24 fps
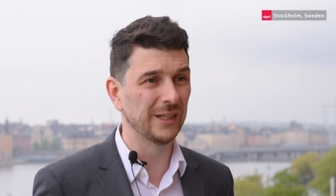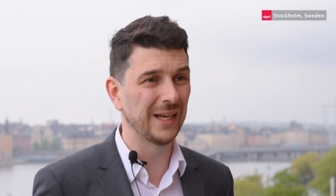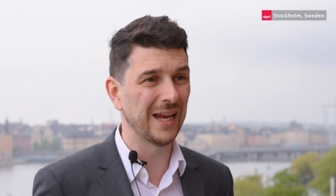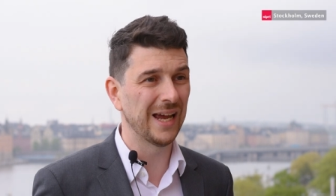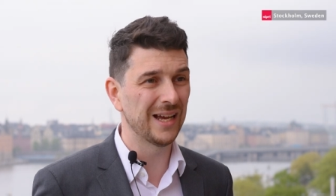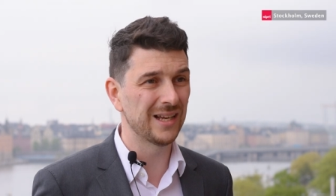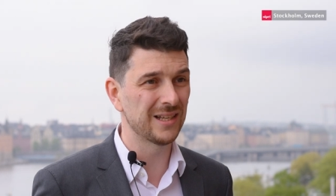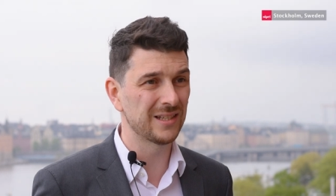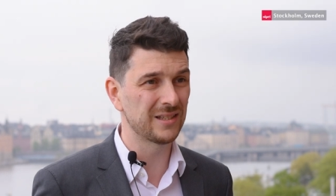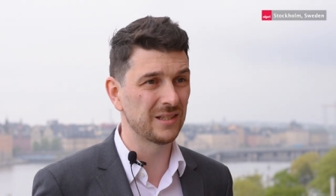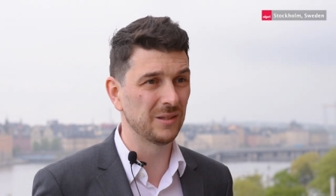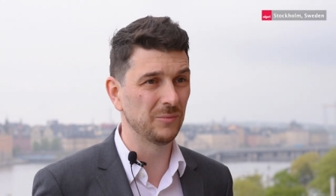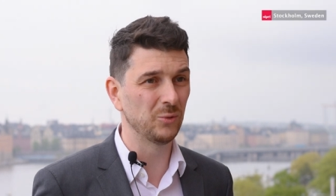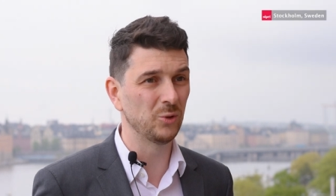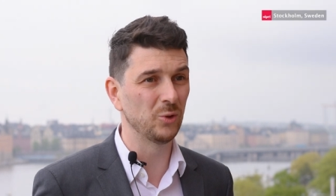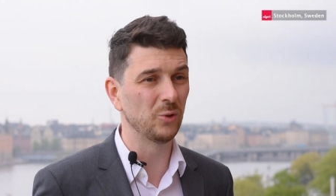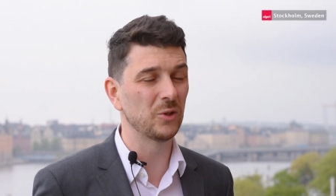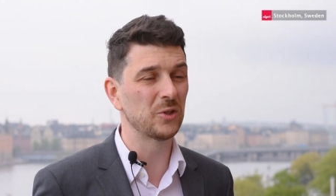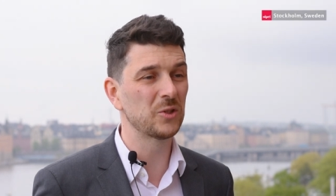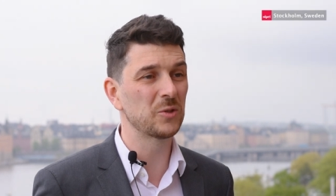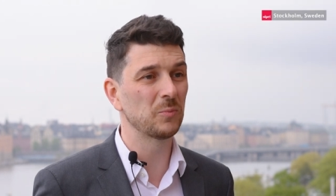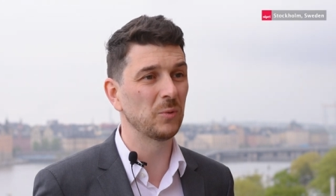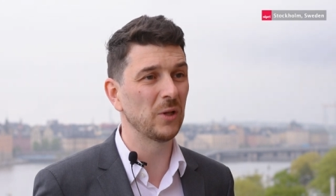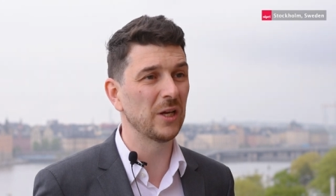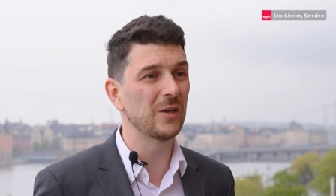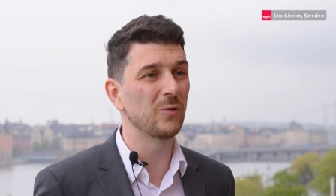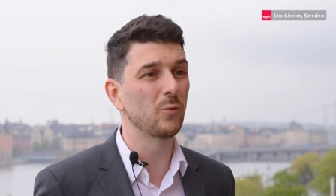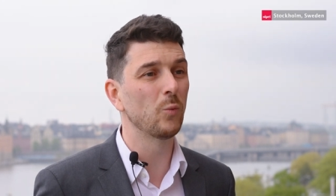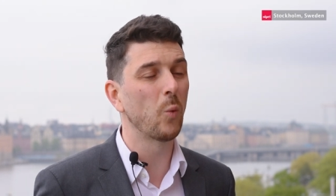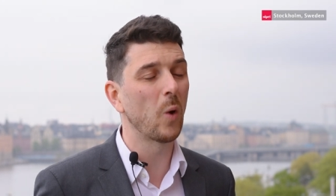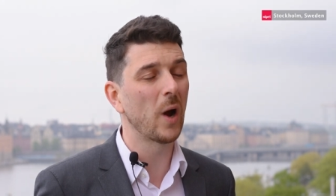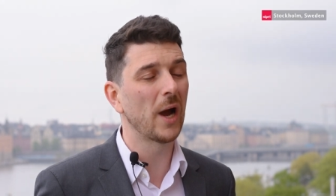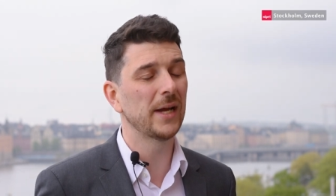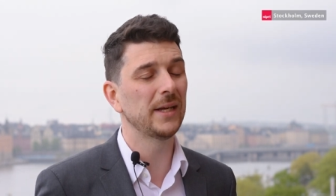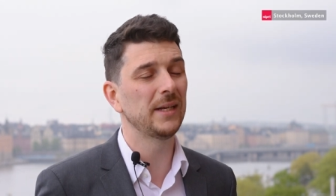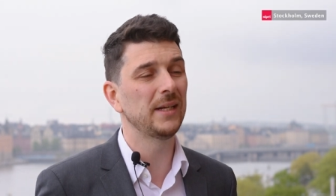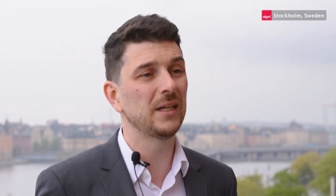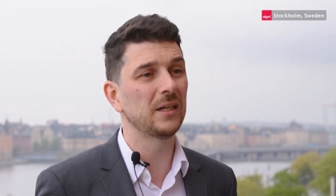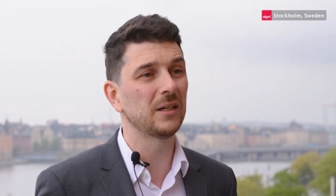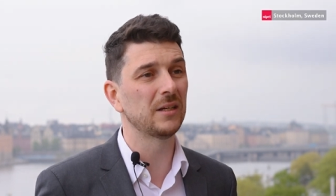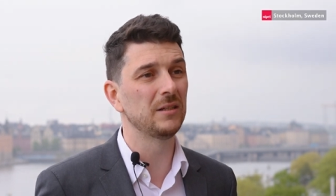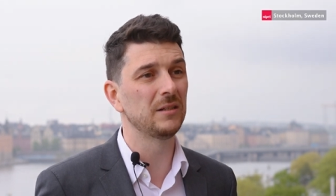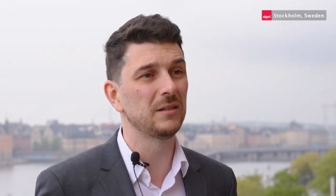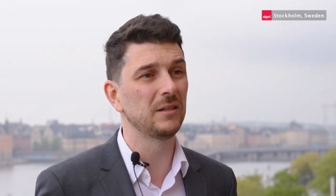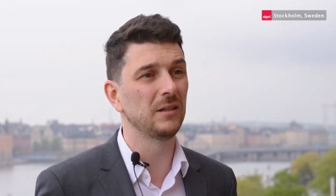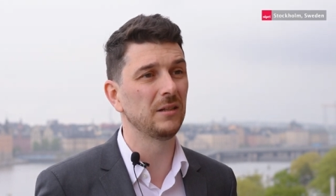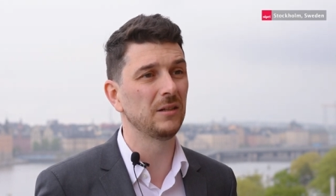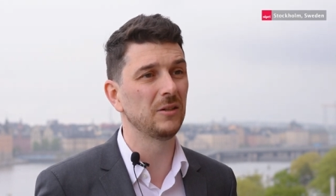and ask them to explain why they
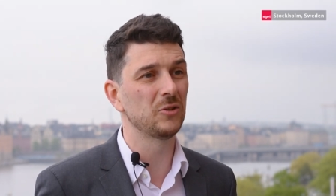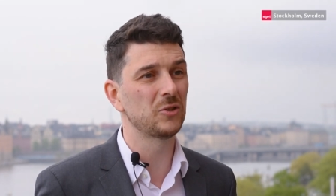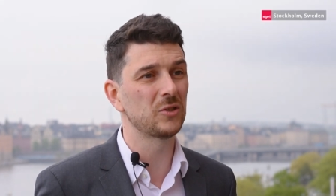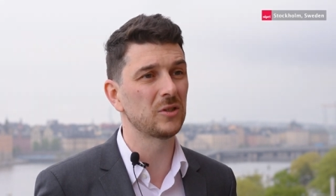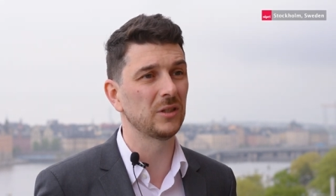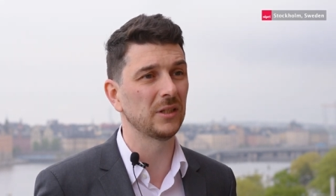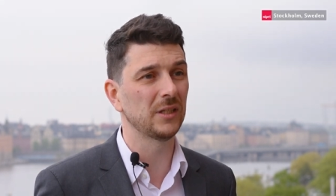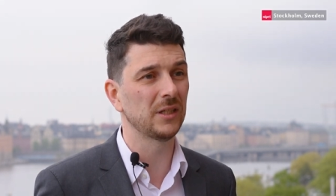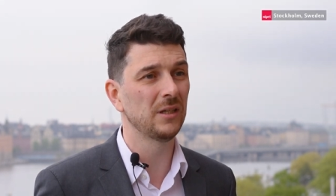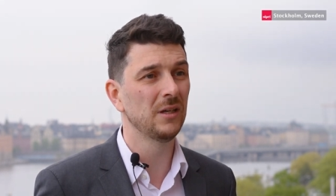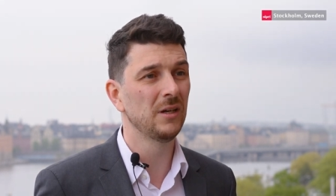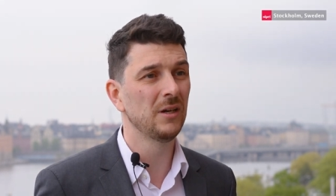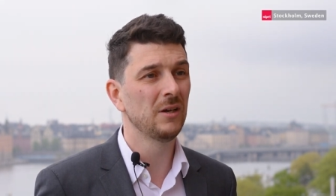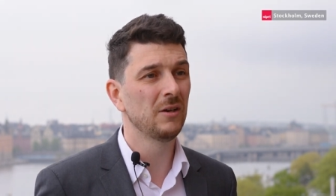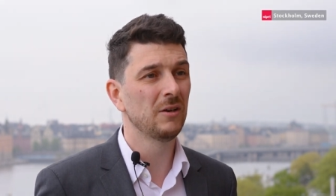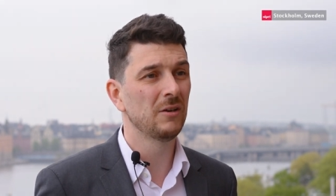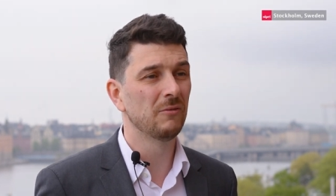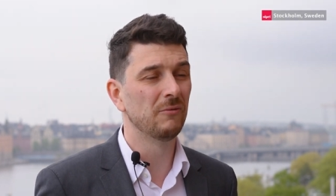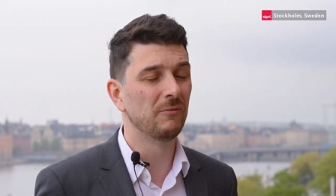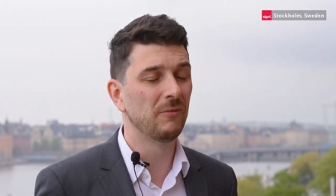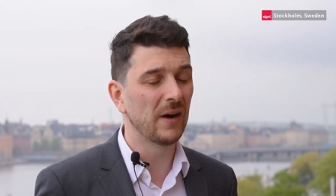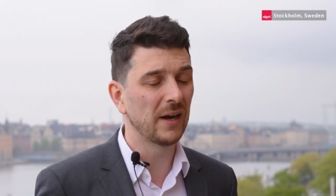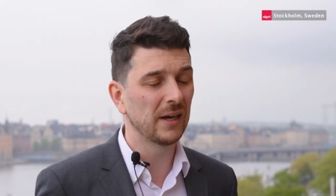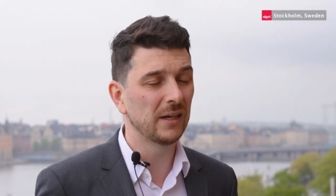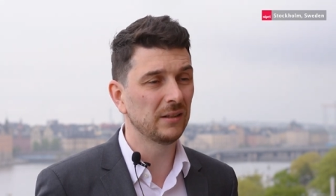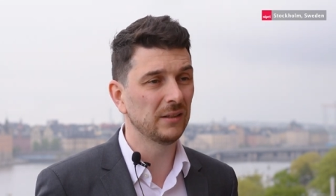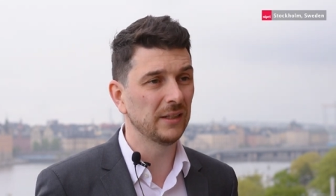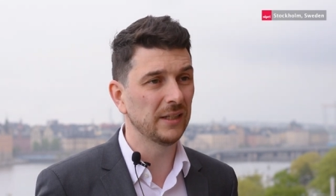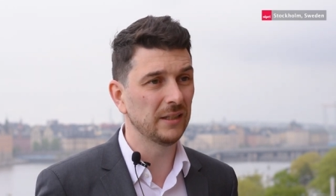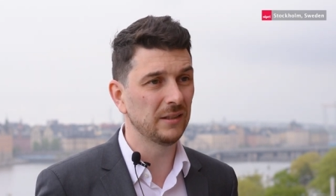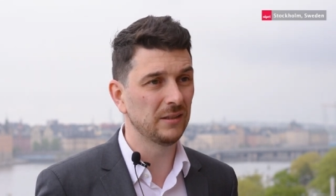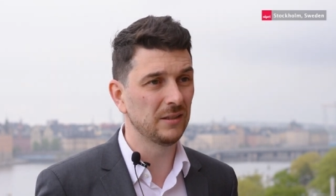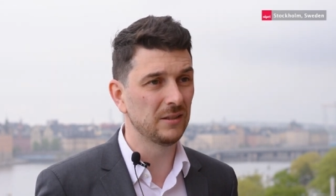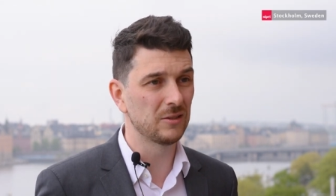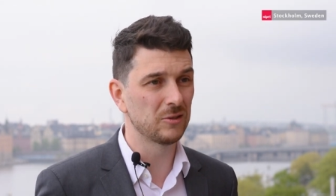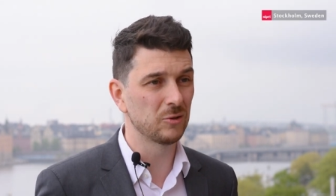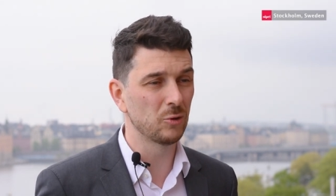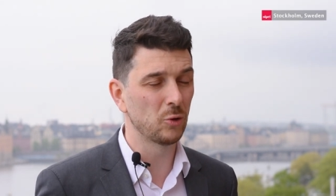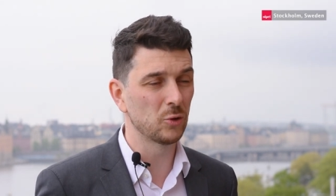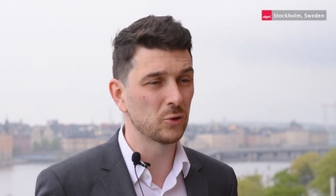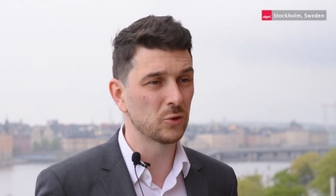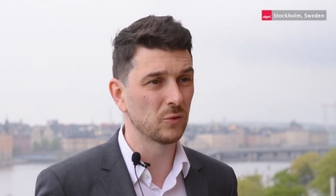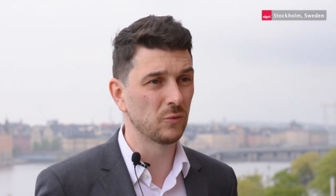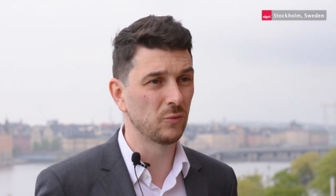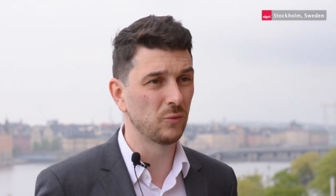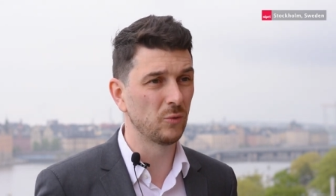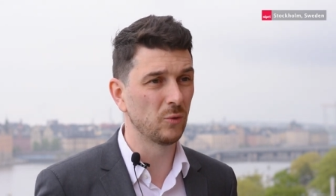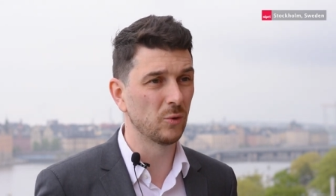continuously violate these
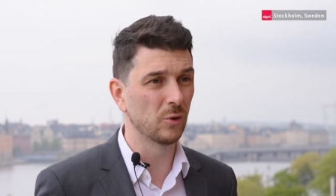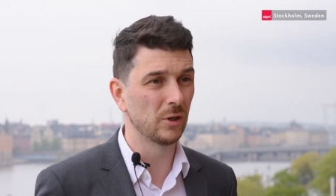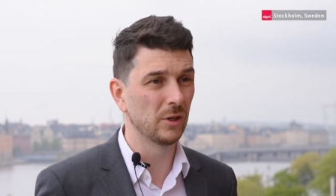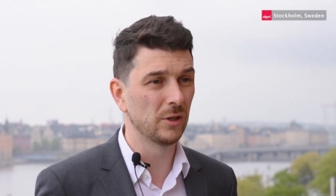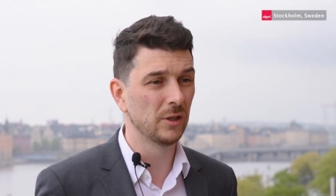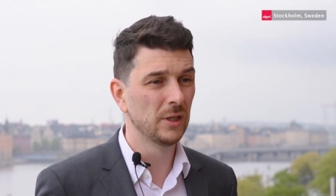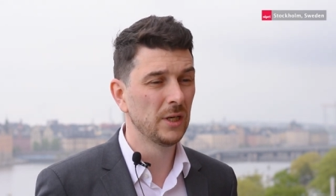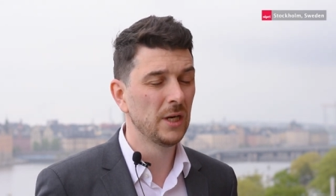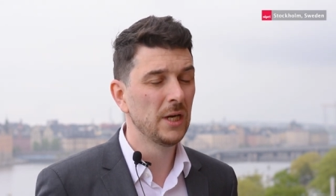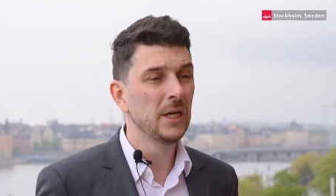laws of war.